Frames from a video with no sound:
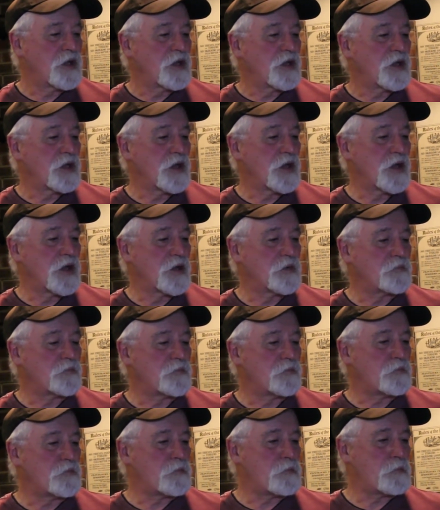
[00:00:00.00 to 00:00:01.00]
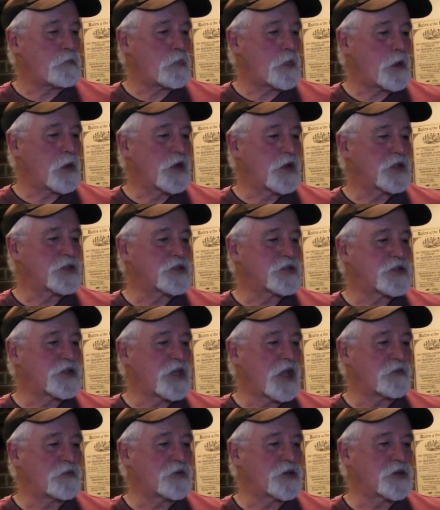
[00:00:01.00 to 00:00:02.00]
It's
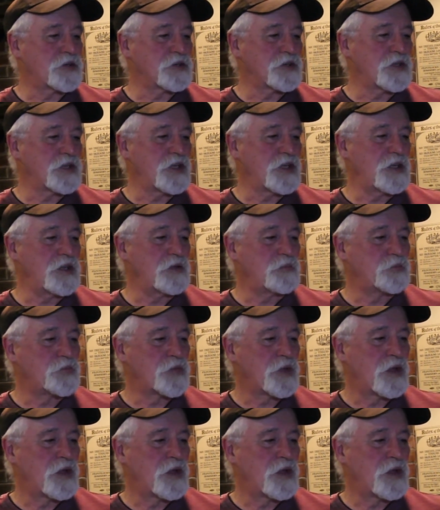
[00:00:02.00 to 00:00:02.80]
definitely